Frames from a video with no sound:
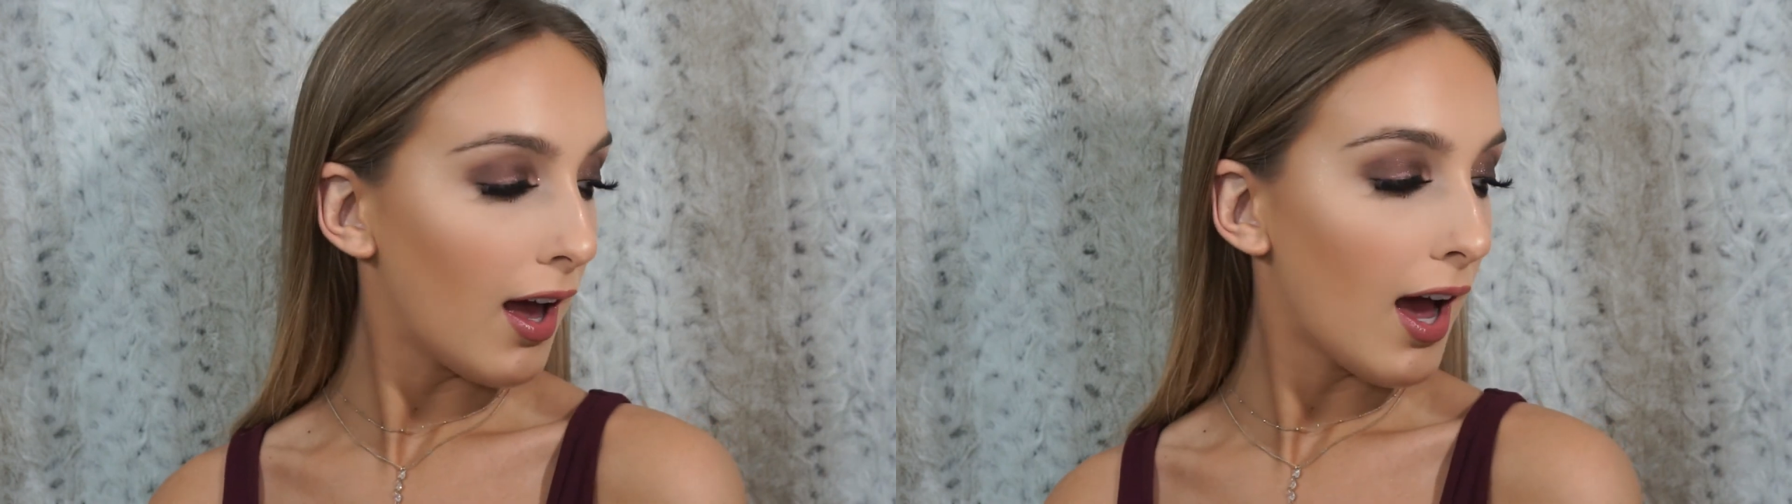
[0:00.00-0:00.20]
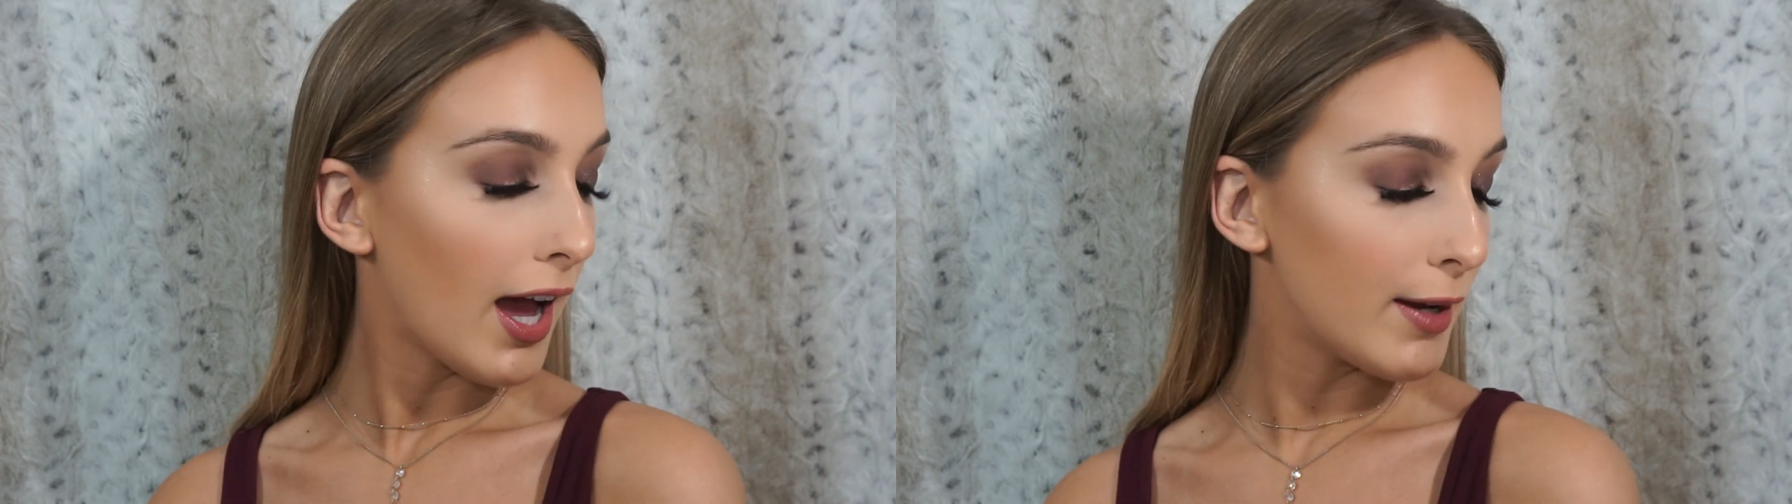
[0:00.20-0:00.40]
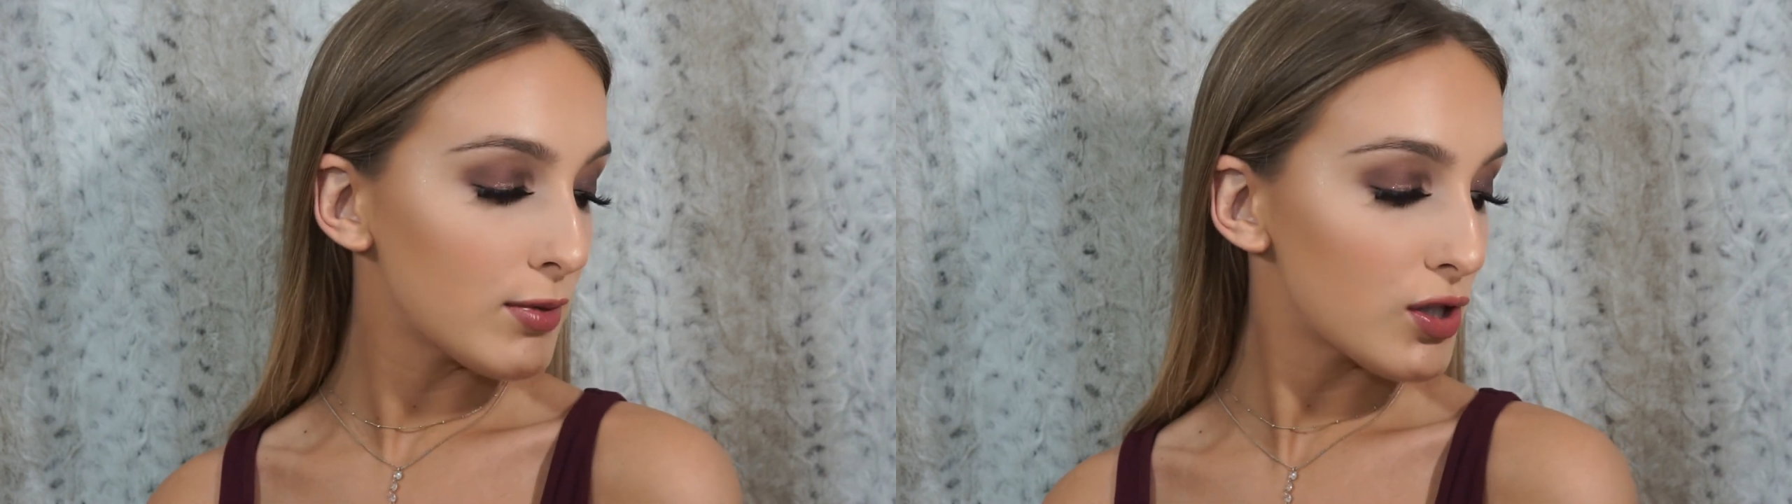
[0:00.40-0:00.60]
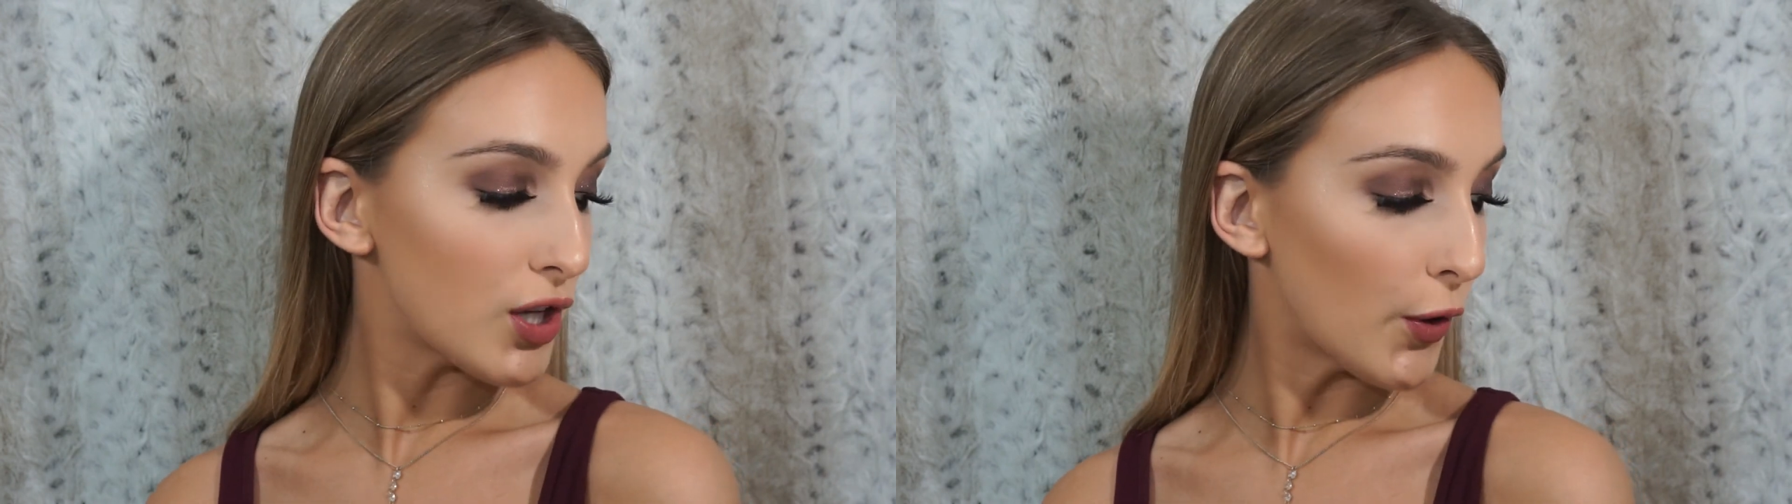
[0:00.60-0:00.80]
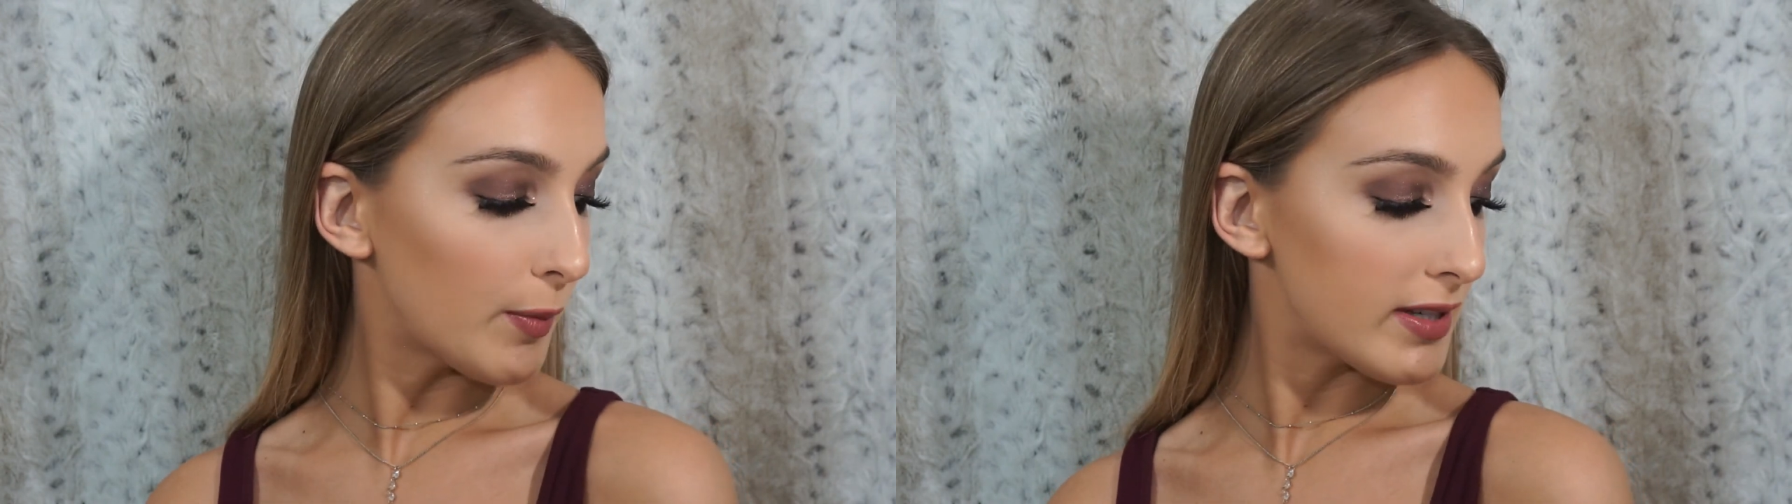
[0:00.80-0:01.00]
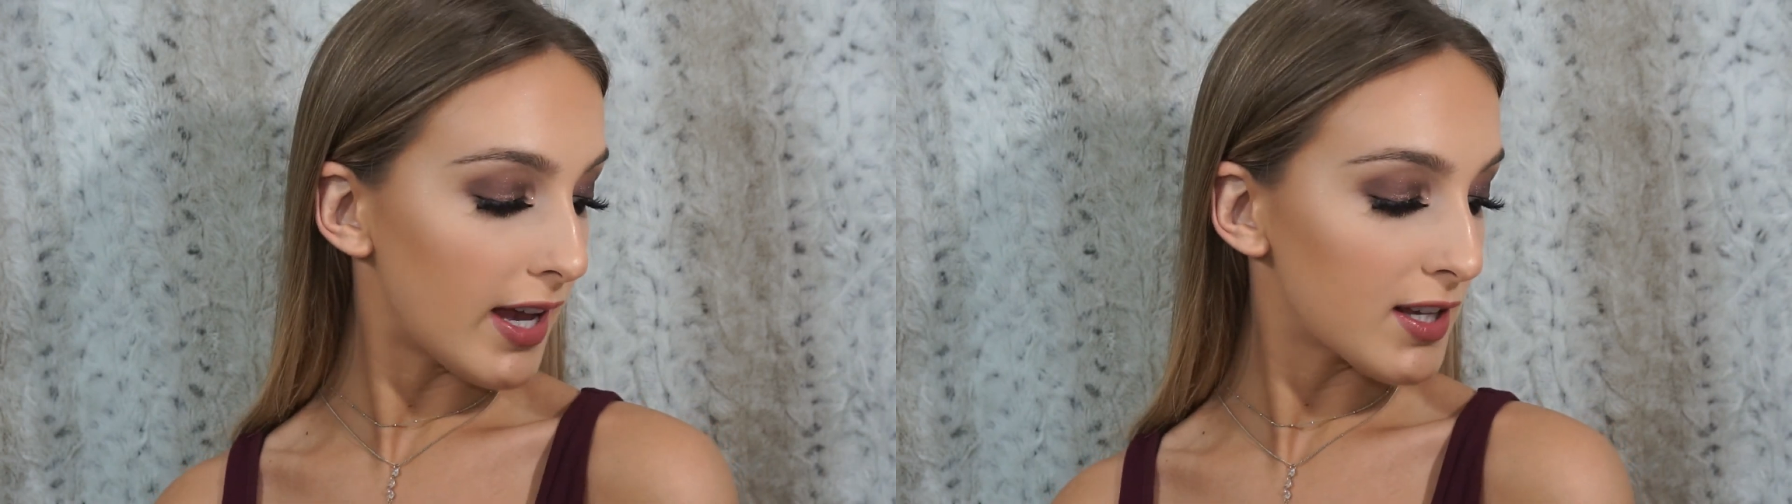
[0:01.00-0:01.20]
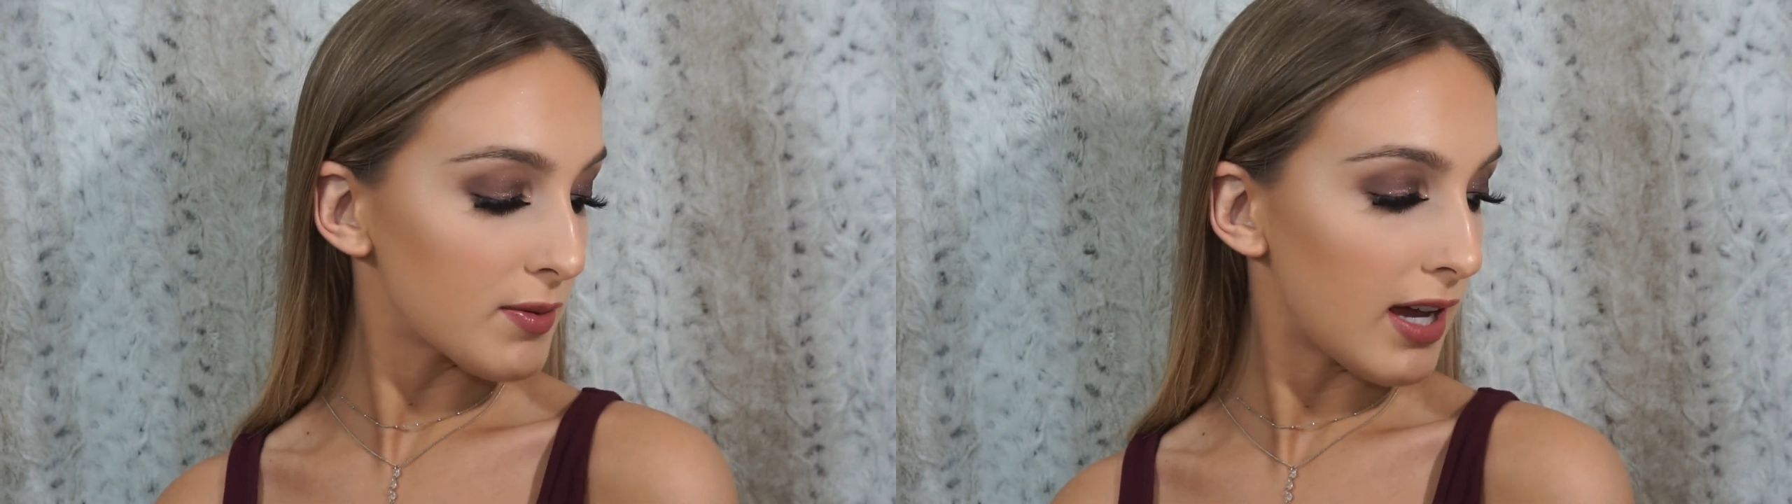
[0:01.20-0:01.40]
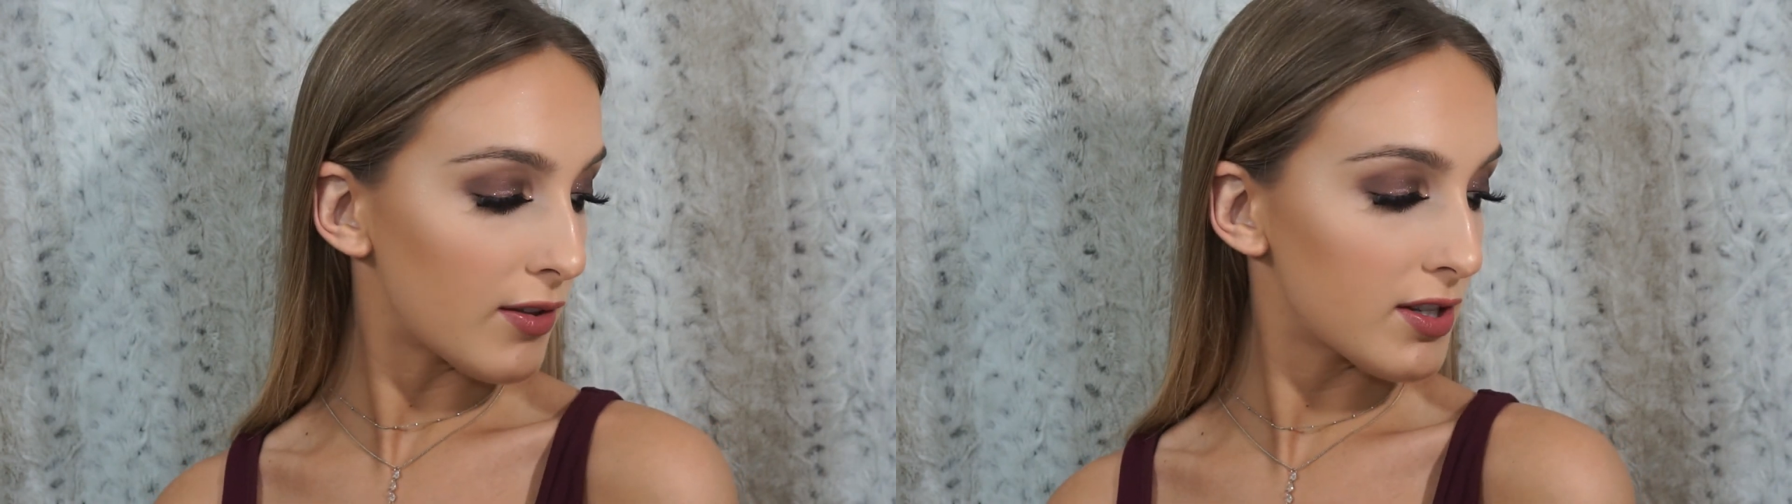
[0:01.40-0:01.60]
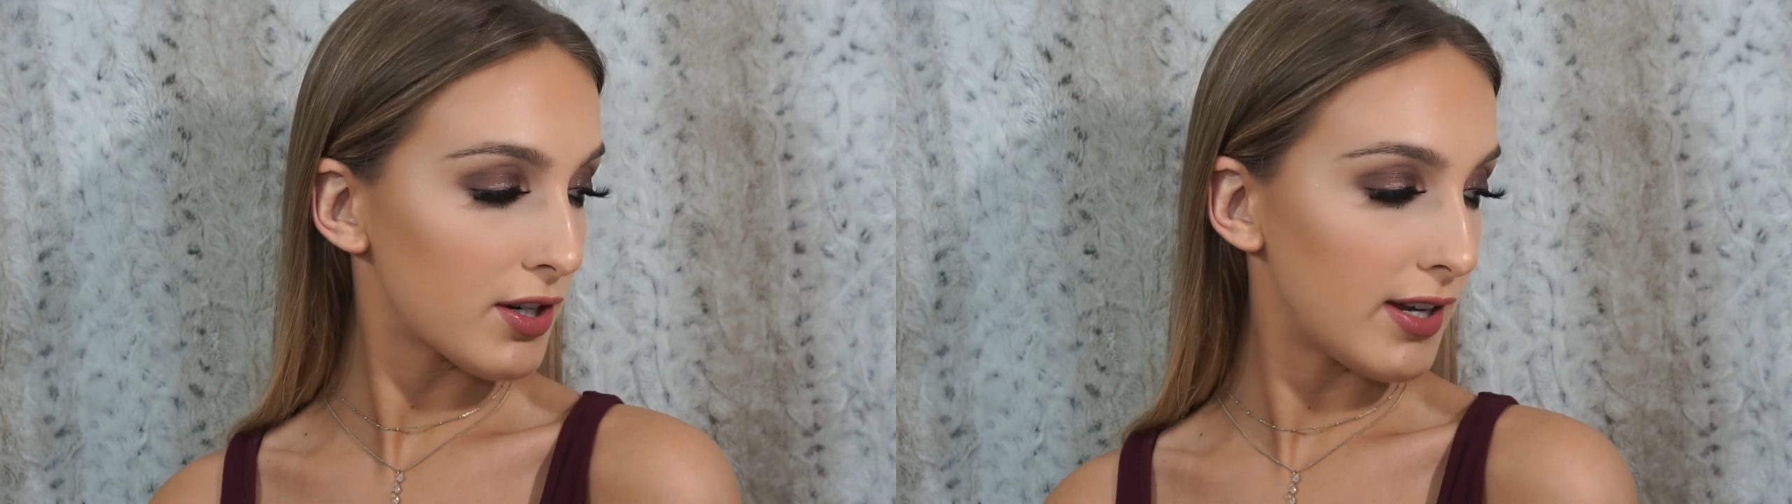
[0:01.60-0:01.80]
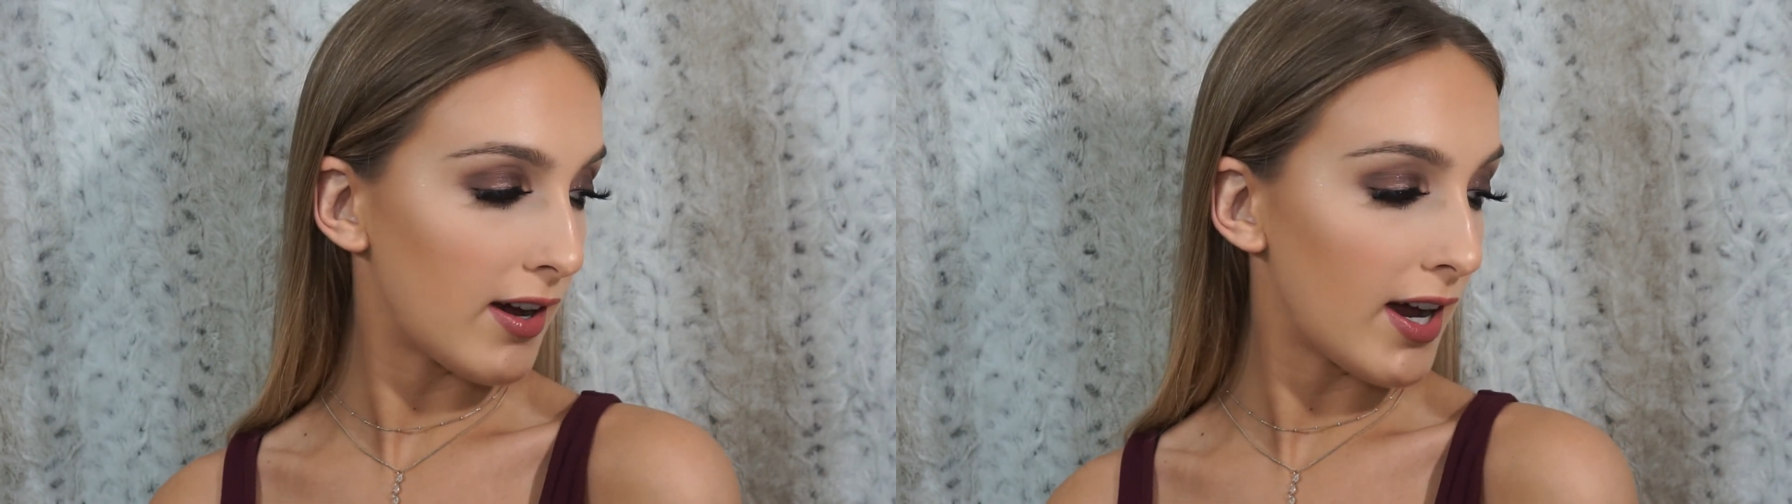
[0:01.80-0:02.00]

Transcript: I am so obsessed with how this turned out.